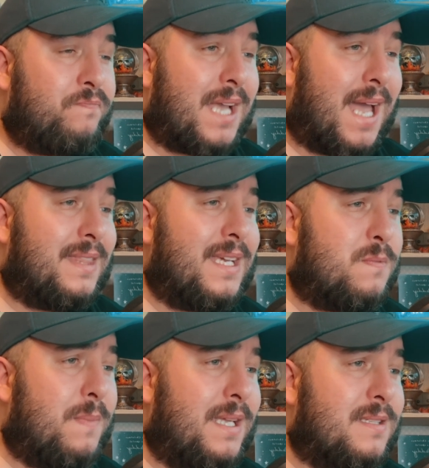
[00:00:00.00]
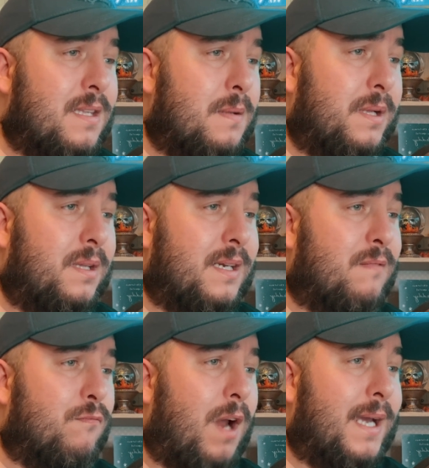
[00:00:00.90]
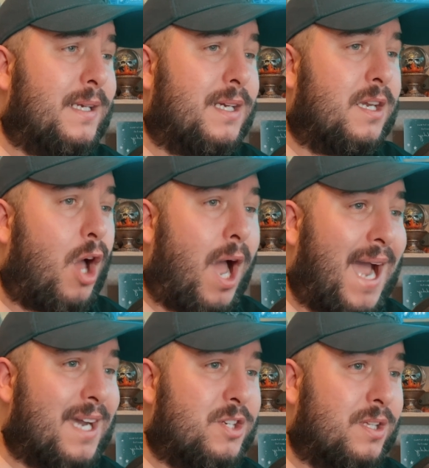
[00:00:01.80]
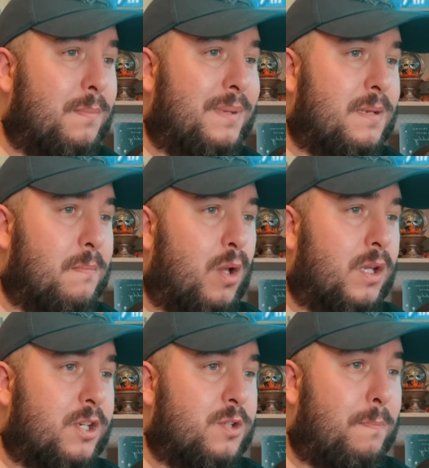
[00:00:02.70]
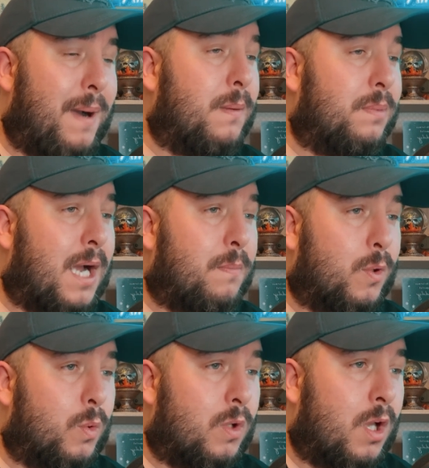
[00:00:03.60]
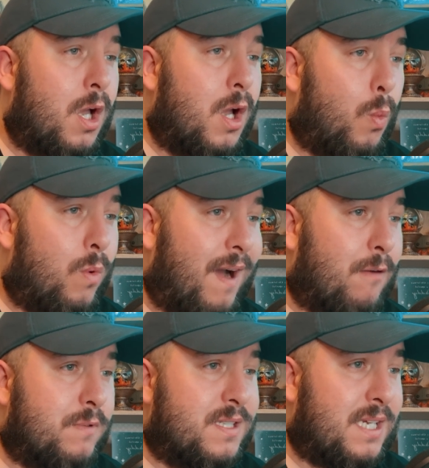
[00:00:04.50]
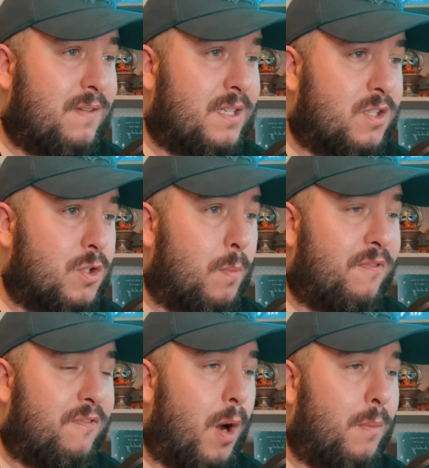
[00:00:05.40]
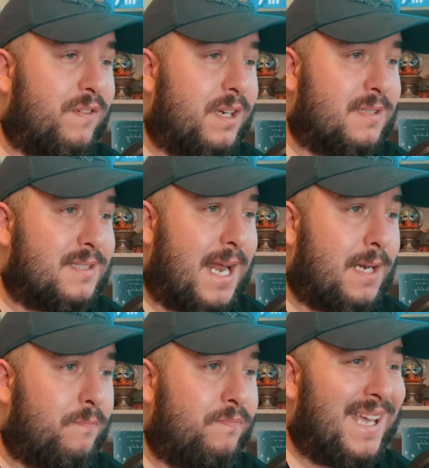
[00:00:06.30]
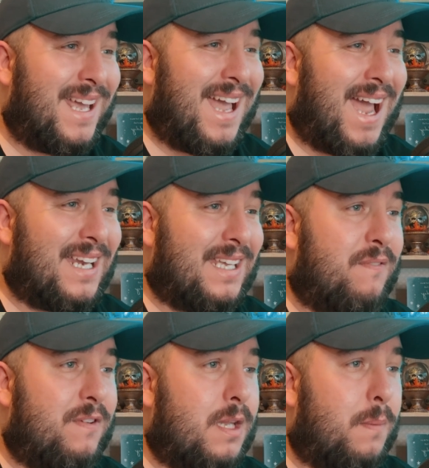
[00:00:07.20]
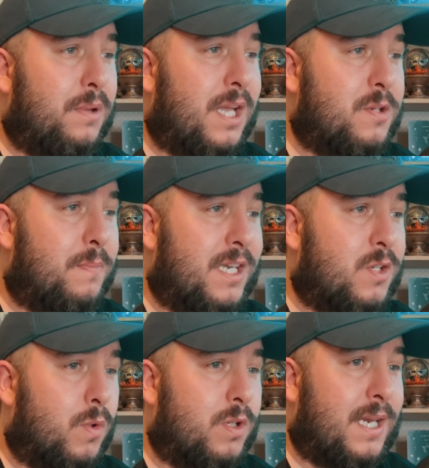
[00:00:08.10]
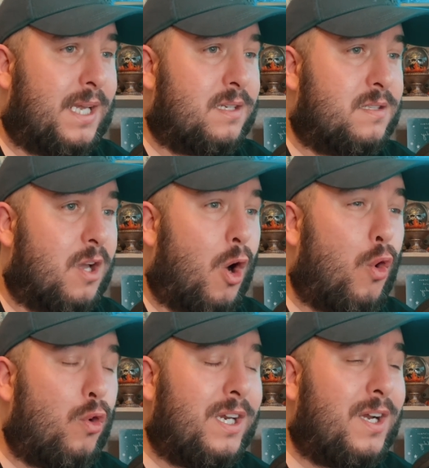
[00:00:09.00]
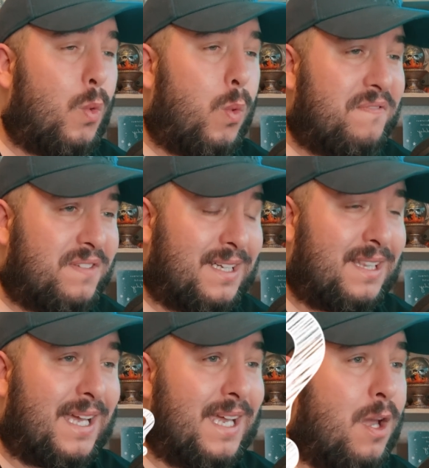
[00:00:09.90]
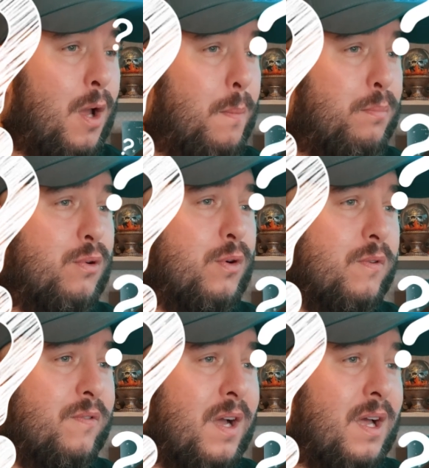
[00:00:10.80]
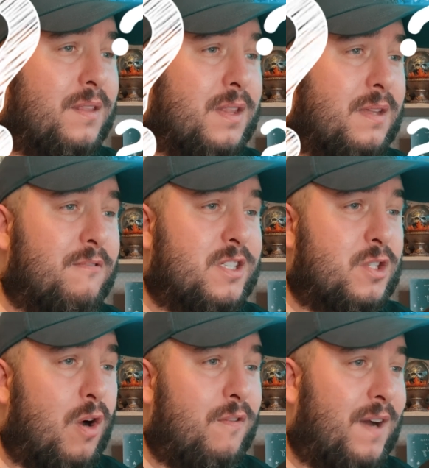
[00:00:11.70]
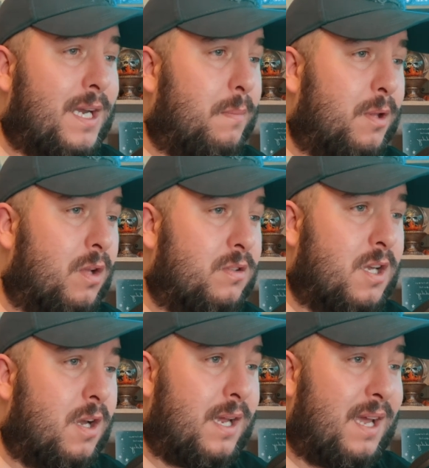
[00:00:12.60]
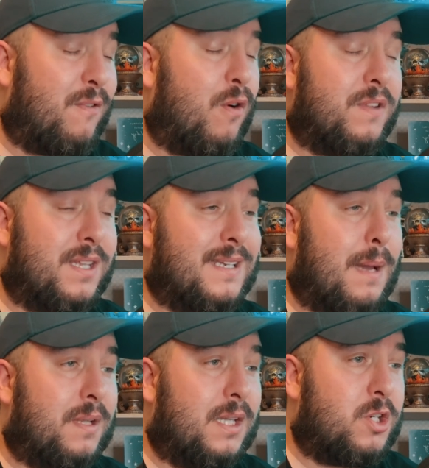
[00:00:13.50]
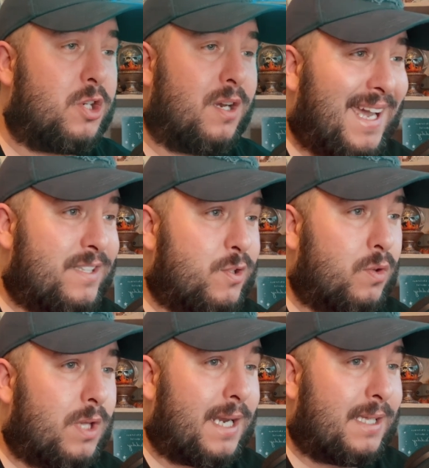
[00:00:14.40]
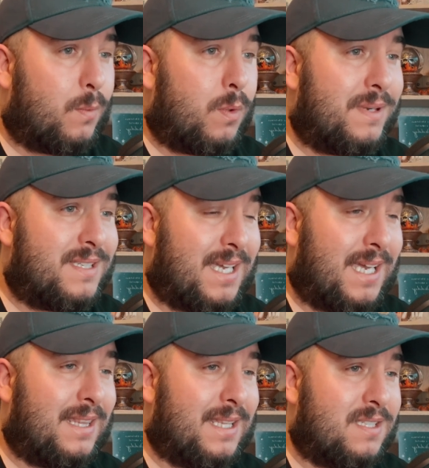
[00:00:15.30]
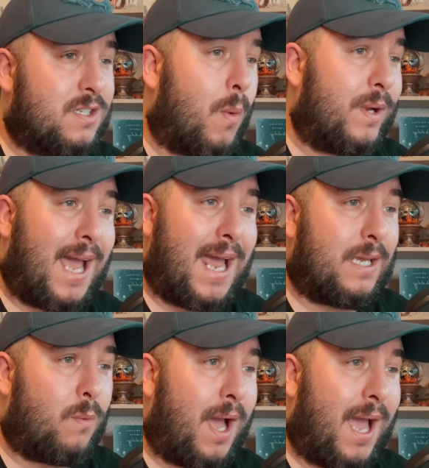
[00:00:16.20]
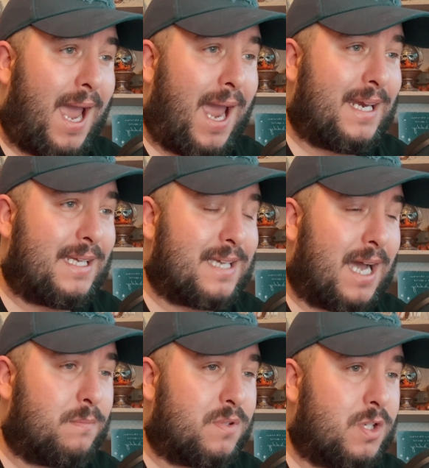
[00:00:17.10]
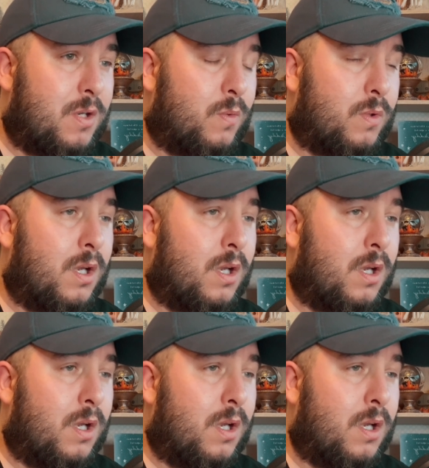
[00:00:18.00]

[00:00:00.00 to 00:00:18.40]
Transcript: And this means that the building and ride cannot actually be demolished by Blackpool without receiving some form of consent. And given that Pleasure Beach would need to unequivocally prove that there is no viable alternative other than demolition, it's unlikely we'll be seeing this going anywhere anytime soon.